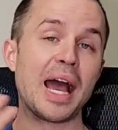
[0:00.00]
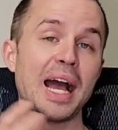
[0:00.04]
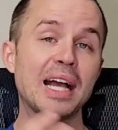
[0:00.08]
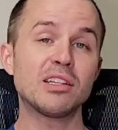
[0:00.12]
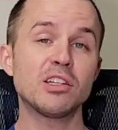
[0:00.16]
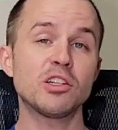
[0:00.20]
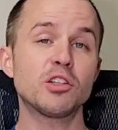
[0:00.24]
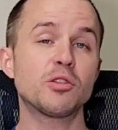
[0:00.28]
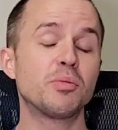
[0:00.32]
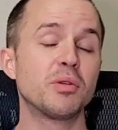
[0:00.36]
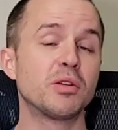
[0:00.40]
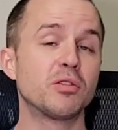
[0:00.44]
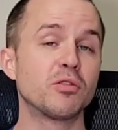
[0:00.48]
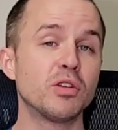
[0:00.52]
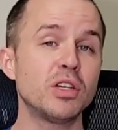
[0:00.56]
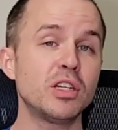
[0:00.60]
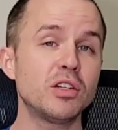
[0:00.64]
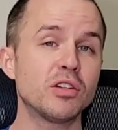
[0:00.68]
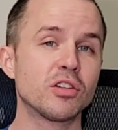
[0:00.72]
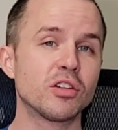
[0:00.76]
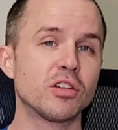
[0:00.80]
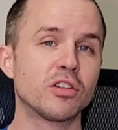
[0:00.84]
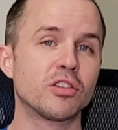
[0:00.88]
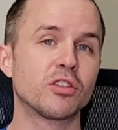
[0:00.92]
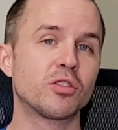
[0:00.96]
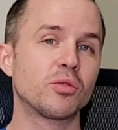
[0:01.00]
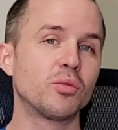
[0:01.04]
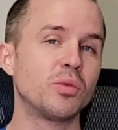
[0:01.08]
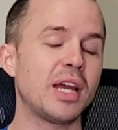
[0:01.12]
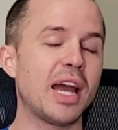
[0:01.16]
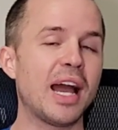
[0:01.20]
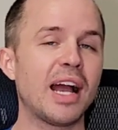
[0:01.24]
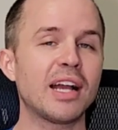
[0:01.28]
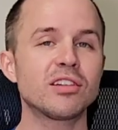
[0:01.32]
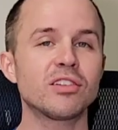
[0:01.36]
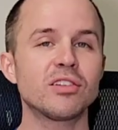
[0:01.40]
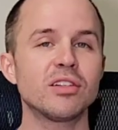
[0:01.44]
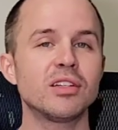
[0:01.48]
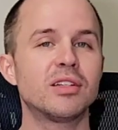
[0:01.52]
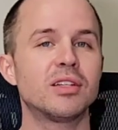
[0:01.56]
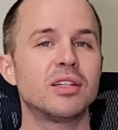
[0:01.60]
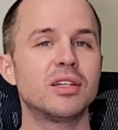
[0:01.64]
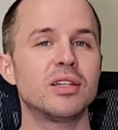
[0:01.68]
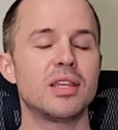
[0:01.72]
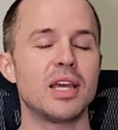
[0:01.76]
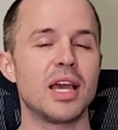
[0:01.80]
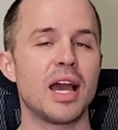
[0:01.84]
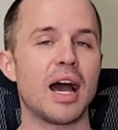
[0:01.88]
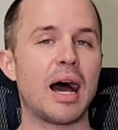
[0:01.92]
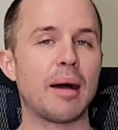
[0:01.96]
As it's been researched, we actually
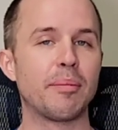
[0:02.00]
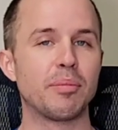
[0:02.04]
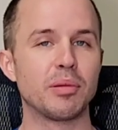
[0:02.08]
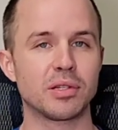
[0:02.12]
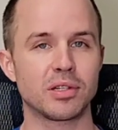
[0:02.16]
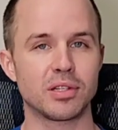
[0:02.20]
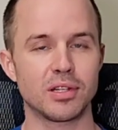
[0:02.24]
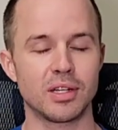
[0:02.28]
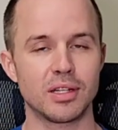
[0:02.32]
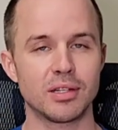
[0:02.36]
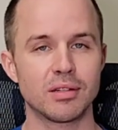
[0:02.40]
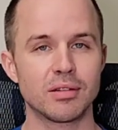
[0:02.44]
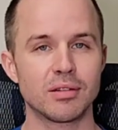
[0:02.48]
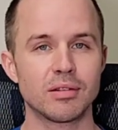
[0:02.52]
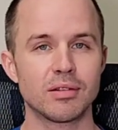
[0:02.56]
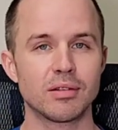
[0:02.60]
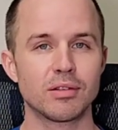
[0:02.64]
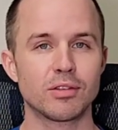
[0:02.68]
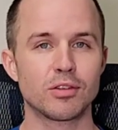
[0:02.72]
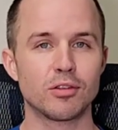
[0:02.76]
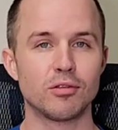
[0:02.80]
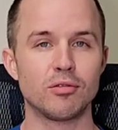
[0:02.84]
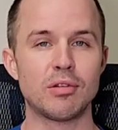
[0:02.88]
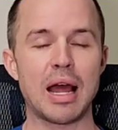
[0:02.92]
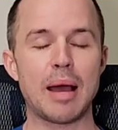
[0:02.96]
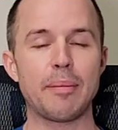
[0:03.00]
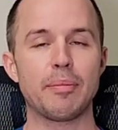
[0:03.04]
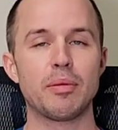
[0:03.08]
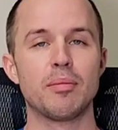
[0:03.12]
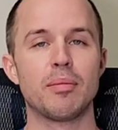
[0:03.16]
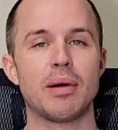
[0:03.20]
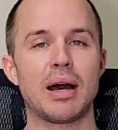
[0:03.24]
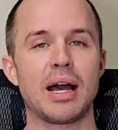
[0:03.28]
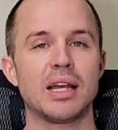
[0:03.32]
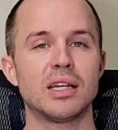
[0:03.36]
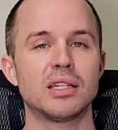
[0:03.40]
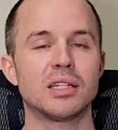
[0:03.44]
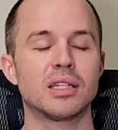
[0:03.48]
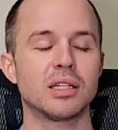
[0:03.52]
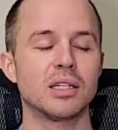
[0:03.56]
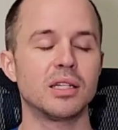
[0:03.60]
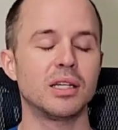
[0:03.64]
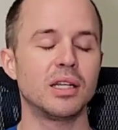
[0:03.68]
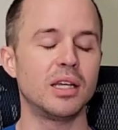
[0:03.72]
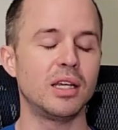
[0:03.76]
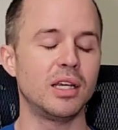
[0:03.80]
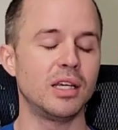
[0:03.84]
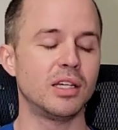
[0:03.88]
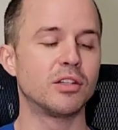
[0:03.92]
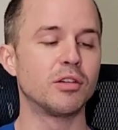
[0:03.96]
see the opposite. So
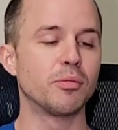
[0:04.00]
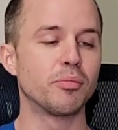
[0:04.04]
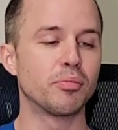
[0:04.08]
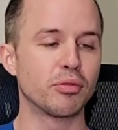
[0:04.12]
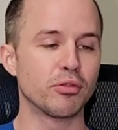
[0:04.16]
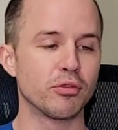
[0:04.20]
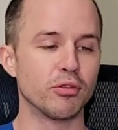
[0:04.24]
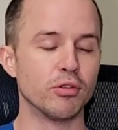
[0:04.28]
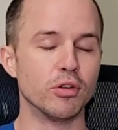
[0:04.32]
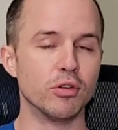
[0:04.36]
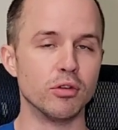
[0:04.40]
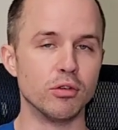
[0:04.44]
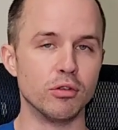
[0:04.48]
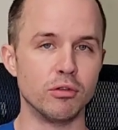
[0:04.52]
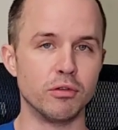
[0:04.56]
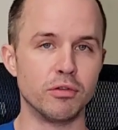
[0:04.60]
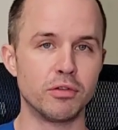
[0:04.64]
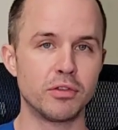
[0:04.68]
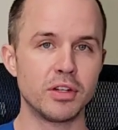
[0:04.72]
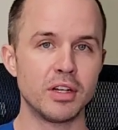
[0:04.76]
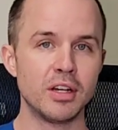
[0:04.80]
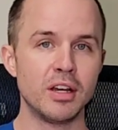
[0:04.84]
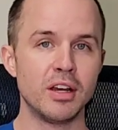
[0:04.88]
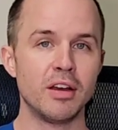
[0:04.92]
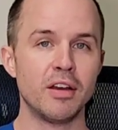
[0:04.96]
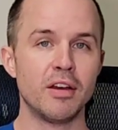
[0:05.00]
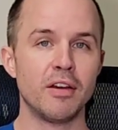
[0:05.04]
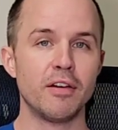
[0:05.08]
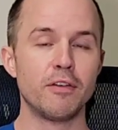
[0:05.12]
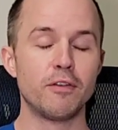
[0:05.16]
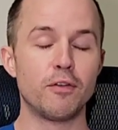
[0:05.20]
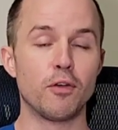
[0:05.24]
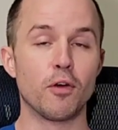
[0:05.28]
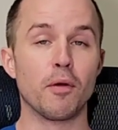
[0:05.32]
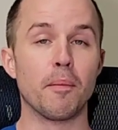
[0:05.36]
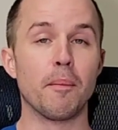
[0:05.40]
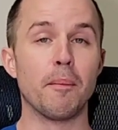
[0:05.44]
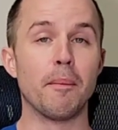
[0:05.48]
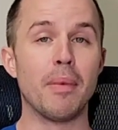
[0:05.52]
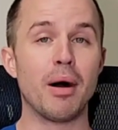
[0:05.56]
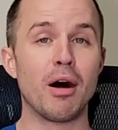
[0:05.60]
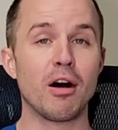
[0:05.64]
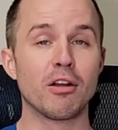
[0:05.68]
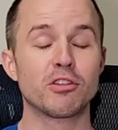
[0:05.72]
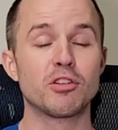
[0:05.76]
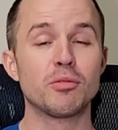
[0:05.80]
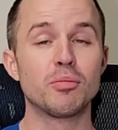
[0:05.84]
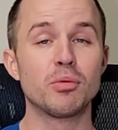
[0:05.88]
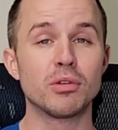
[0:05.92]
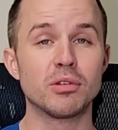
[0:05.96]
rapamycin is approved for
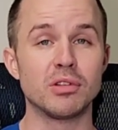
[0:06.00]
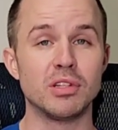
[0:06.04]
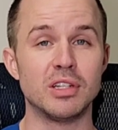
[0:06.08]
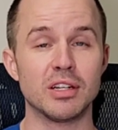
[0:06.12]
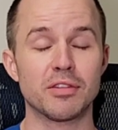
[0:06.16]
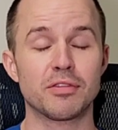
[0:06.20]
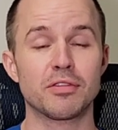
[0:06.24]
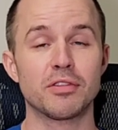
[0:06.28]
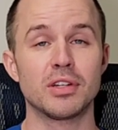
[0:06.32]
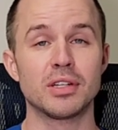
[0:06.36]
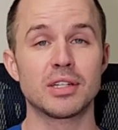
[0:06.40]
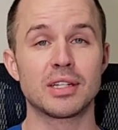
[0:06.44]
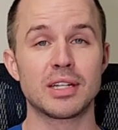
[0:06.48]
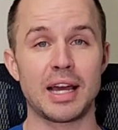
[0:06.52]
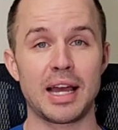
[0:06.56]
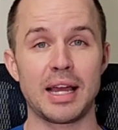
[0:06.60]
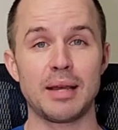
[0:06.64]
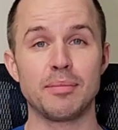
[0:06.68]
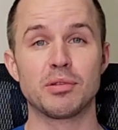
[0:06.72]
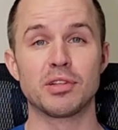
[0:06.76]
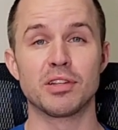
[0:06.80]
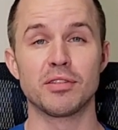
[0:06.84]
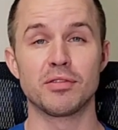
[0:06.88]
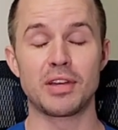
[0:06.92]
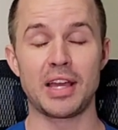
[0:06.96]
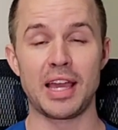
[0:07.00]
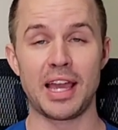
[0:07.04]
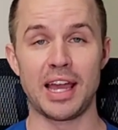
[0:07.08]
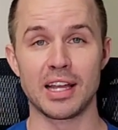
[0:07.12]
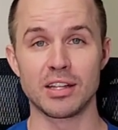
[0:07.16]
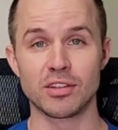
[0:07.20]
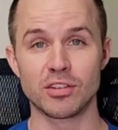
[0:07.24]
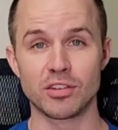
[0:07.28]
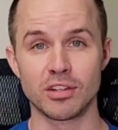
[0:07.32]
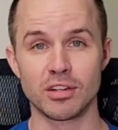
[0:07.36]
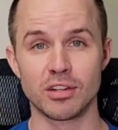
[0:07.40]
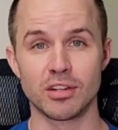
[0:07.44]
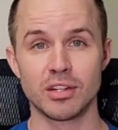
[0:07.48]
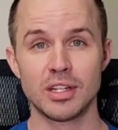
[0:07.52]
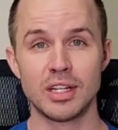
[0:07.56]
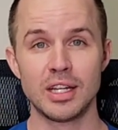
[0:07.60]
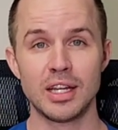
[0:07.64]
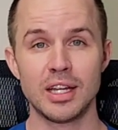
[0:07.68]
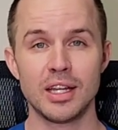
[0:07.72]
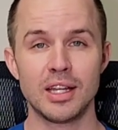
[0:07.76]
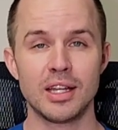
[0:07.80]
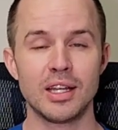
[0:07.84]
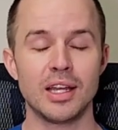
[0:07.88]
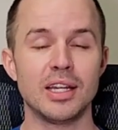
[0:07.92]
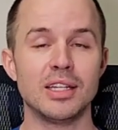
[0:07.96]
multiple different types of cancer.
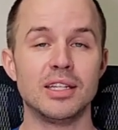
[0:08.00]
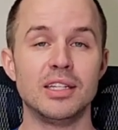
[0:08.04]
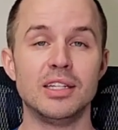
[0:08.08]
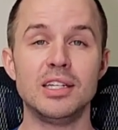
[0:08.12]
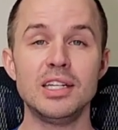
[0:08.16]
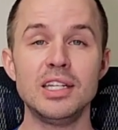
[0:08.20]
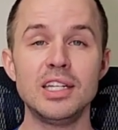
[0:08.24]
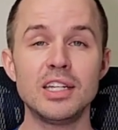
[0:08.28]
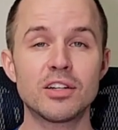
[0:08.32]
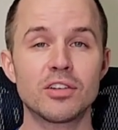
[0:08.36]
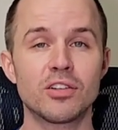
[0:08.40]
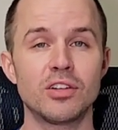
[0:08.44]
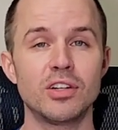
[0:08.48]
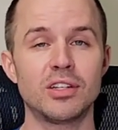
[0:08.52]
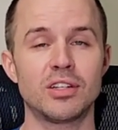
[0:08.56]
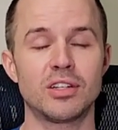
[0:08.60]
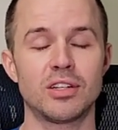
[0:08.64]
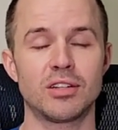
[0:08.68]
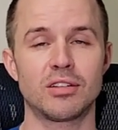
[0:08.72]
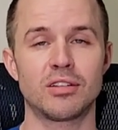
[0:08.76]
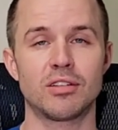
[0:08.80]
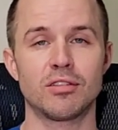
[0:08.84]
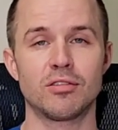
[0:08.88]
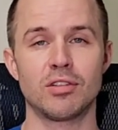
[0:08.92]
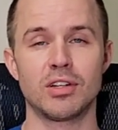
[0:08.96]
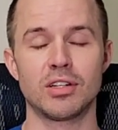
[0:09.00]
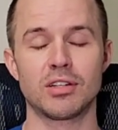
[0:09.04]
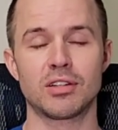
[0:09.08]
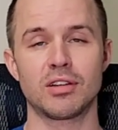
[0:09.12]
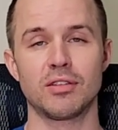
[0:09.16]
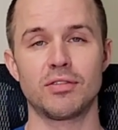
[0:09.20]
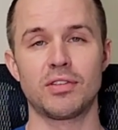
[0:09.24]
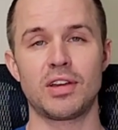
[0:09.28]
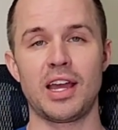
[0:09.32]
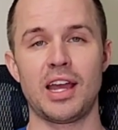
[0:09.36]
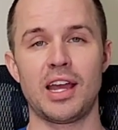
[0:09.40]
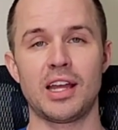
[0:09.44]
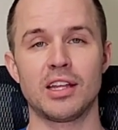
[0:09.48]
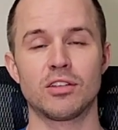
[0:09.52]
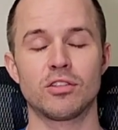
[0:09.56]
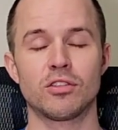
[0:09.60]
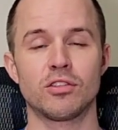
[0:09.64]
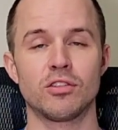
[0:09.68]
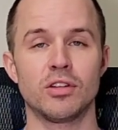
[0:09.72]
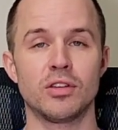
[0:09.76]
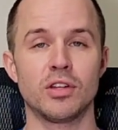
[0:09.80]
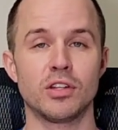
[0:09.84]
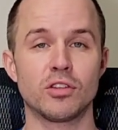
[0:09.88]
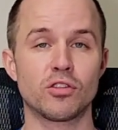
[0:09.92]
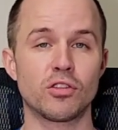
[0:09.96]
It decreases the risk of
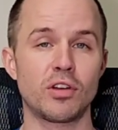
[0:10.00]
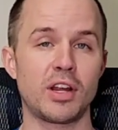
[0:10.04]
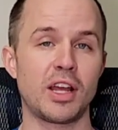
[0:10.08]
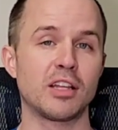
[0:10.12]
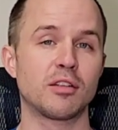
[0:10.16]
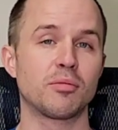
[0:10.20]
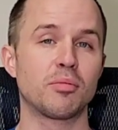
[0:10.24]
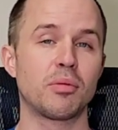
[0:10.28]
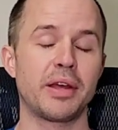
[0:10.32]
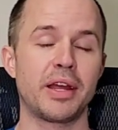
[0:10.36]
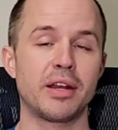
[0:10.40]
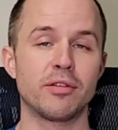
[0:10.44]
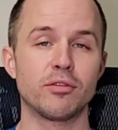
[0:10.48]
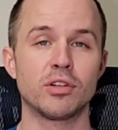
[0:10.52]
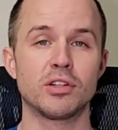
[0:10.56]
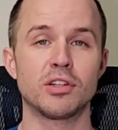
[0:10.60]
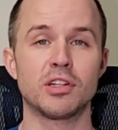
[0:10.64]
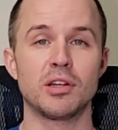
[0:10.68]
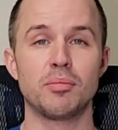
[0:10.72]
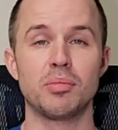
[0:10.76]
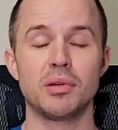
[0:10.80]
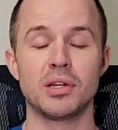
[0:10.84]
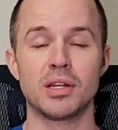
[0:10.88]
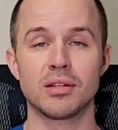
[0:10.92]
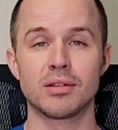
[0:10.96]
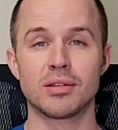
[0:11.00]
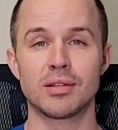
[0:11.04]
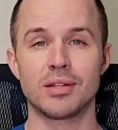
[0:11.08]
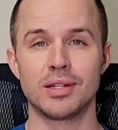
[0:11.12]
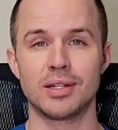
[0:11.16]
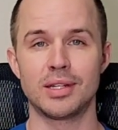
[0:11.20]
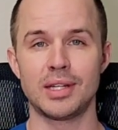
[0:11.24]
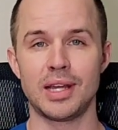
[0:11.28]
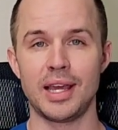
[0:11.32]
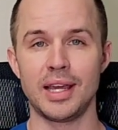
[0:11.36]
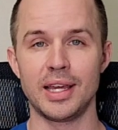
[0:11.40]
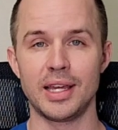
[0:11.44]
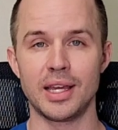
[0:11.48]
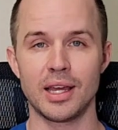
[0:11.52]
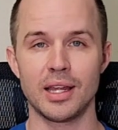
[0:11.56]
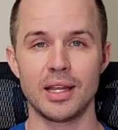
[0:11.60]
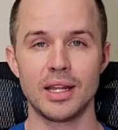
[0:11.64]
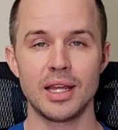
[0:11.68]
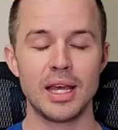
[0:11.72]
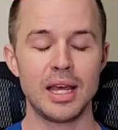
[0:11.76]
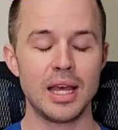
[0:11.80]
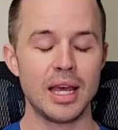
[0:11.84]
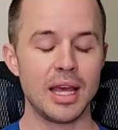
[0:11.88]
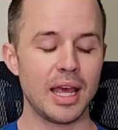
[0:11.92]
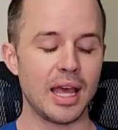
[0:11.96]
cancer in the transplant recipients that take it.